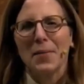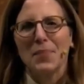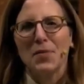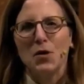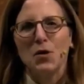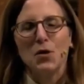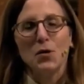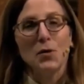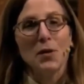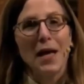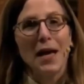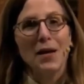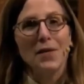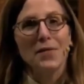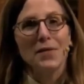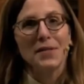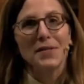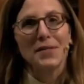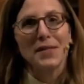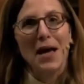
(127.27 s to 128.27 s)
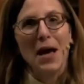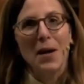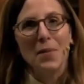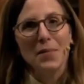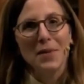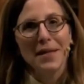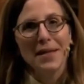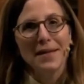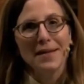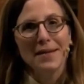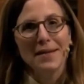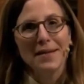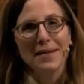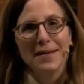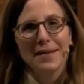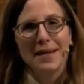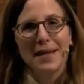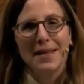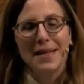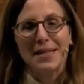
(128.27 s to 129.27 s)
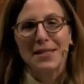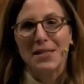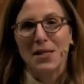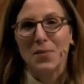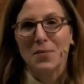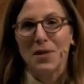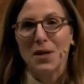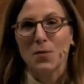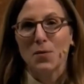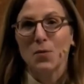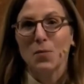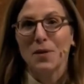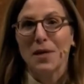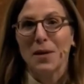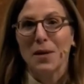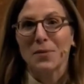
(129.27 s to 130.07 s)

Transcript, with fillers: new life is coming and that someday we'll be able